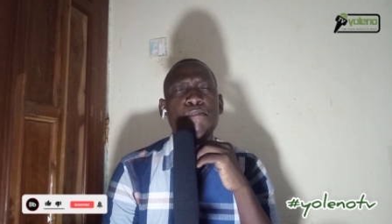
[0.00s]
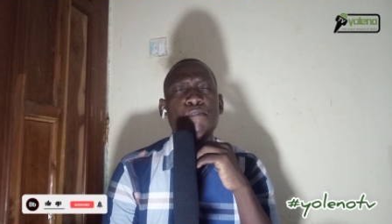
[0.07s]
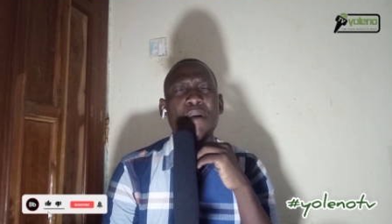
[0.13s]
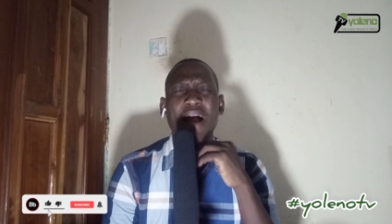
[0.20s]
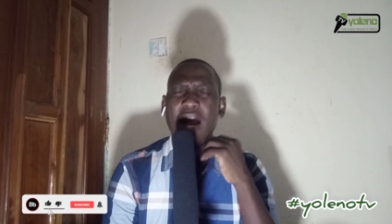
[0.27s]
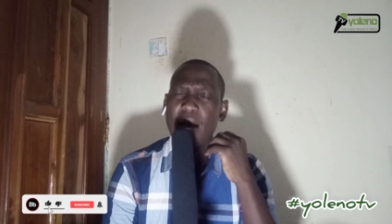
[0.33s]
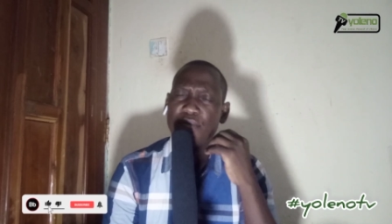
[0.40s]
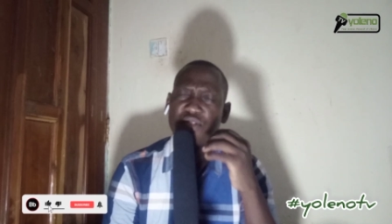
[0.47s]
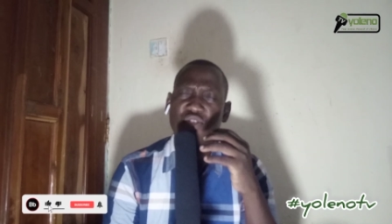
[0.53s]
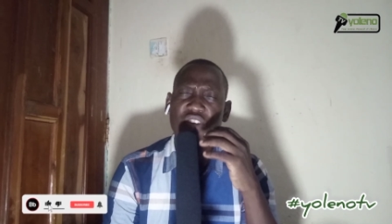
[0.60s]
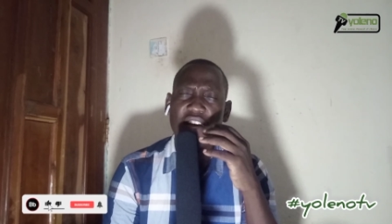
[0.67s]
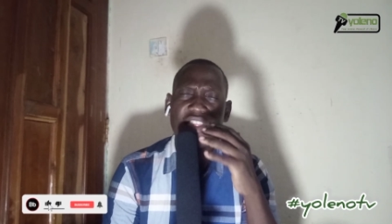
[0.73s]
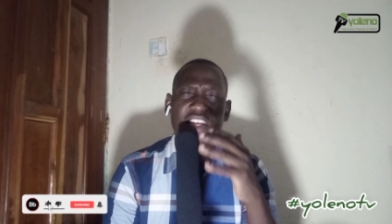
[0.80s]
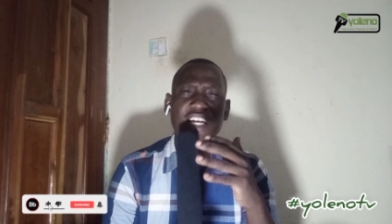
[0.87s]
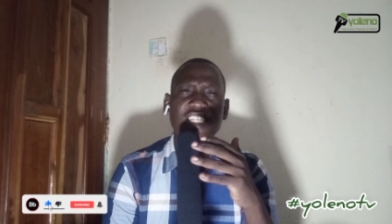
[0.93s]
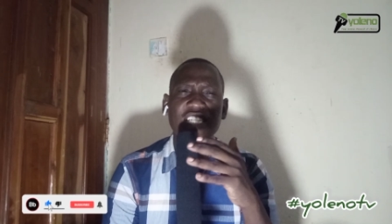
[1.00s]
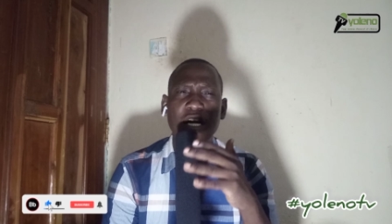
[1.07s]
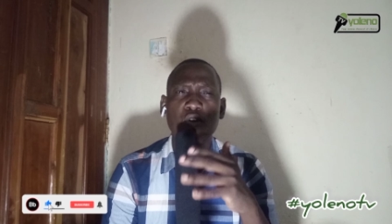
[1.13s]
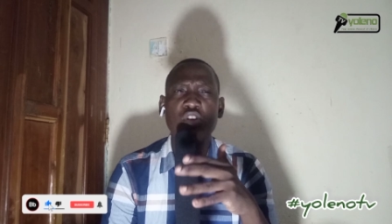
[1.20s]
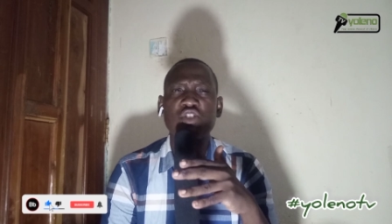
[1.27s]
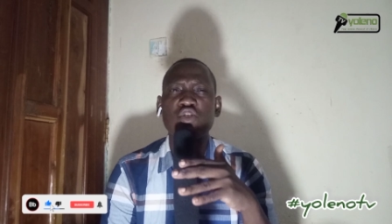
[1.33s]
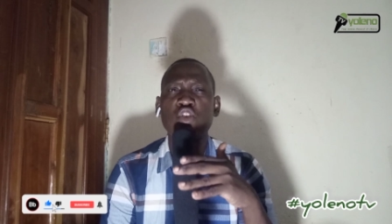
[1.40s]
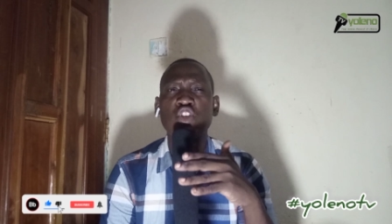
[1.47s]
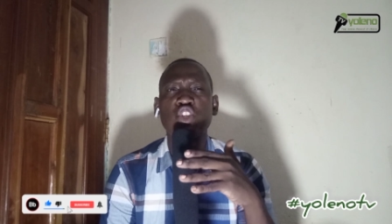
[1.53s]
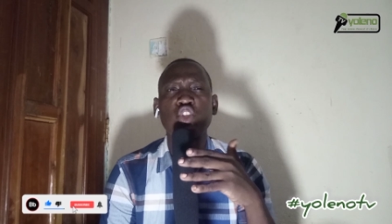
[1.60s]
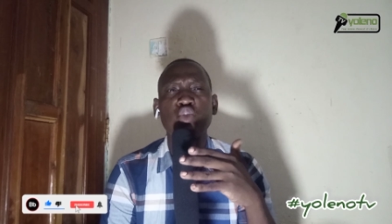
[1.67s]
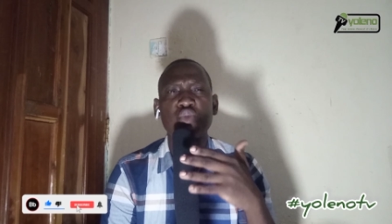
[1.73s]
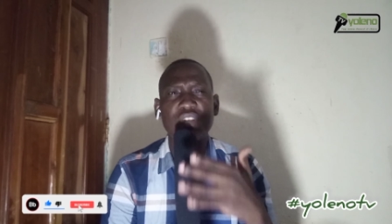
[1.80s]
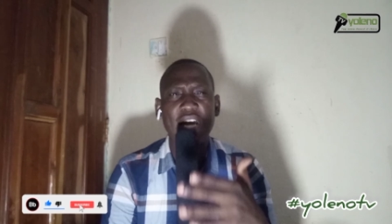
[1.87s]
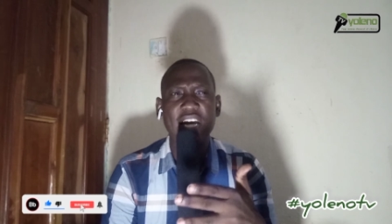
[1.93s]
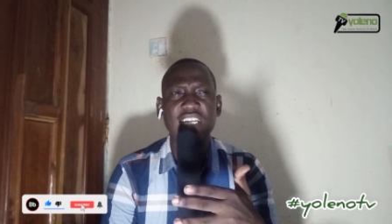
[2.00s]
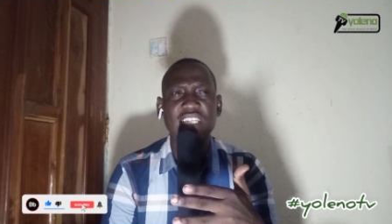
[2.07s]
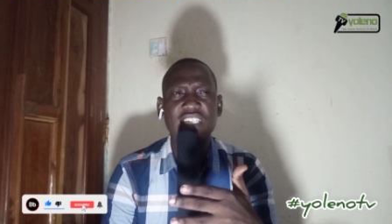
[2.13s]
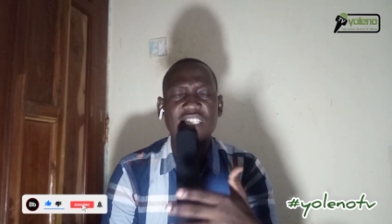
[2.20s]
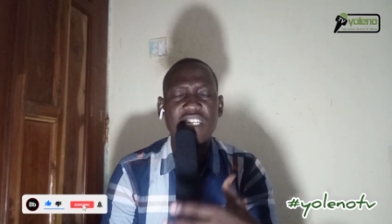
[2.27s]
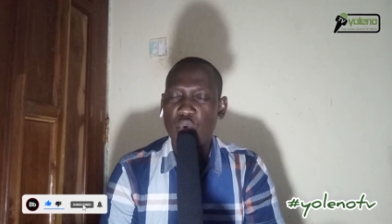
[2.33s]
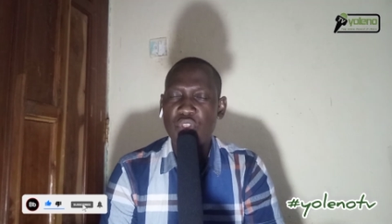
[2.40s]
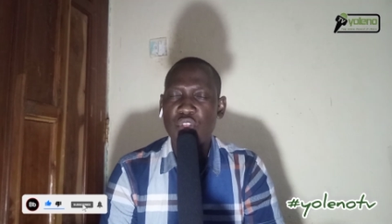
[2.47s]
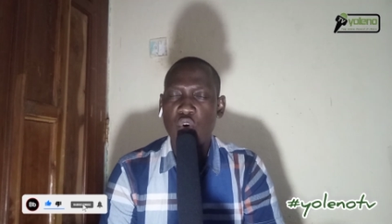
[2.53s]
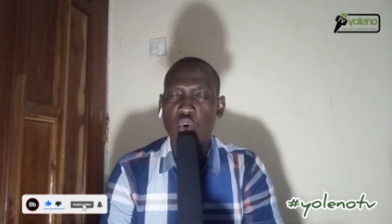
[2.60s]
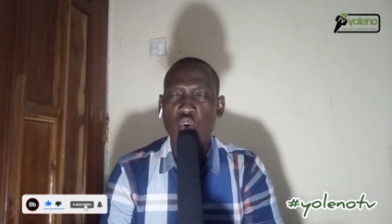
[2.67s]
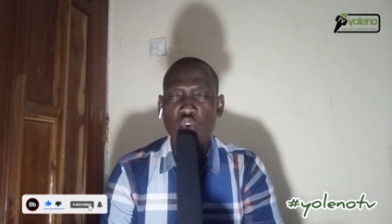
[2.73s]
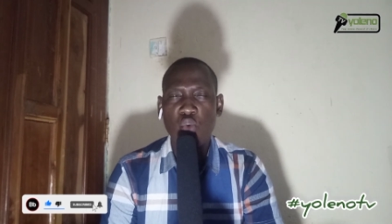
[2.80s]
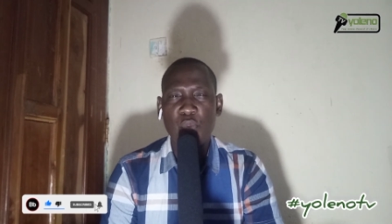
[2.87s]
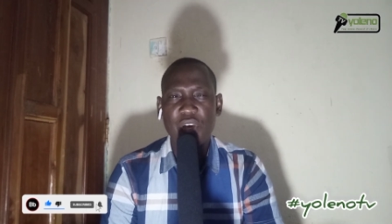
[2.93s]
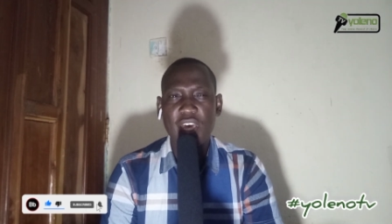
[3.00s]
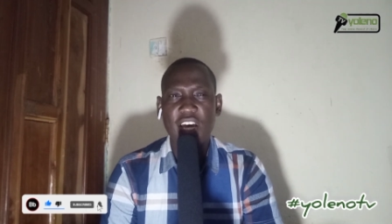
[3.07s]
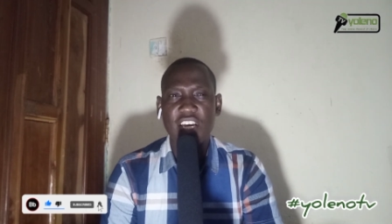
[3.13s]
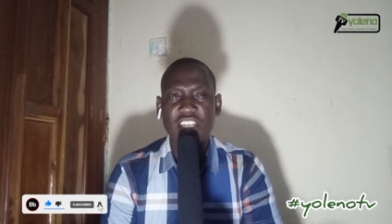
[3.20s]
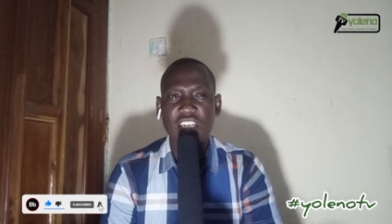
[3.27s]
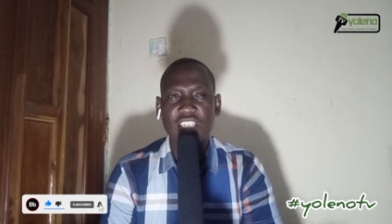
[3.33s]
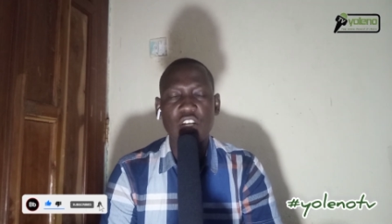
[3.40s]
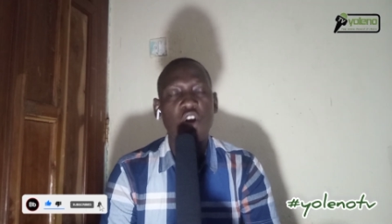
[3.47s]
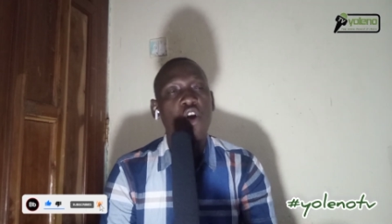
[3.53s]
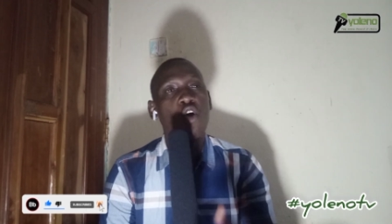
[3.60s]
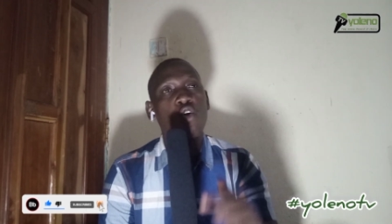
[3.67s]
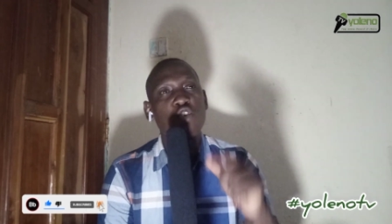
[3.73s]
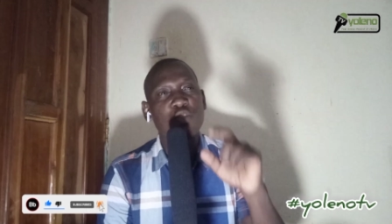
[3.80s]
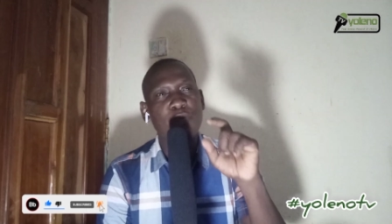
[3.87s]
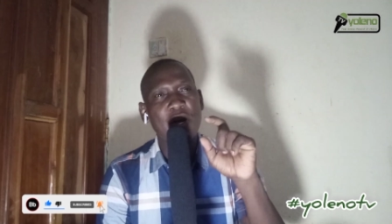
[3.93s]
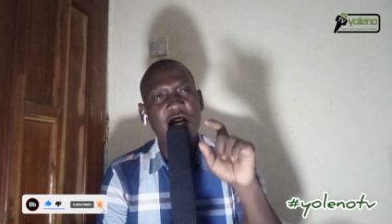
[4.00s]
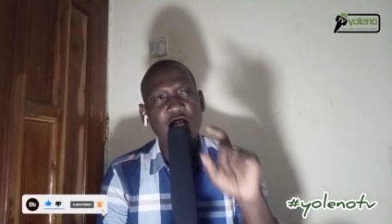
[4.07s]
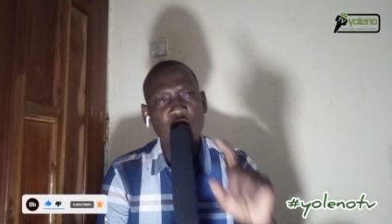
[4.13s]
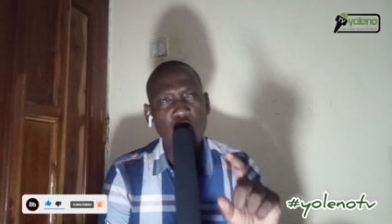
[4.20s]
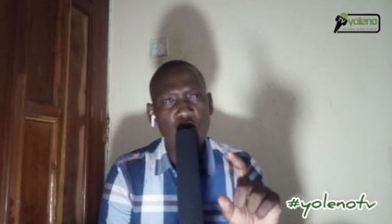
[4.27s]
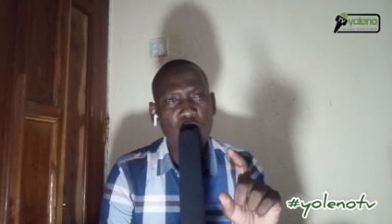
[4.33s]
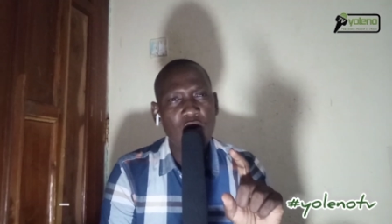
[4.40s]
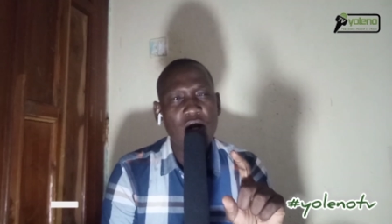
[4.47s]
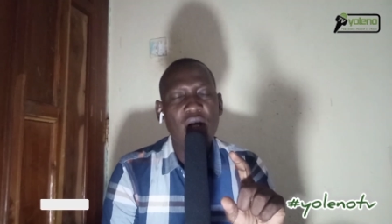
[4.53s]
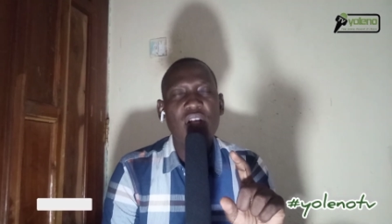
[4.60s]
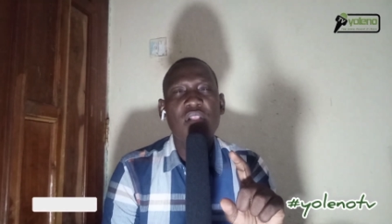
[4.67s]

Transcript: perhaps Rigathi Gachagua is going to unite with Uhuru Muigai Kenyatta. Because mind you,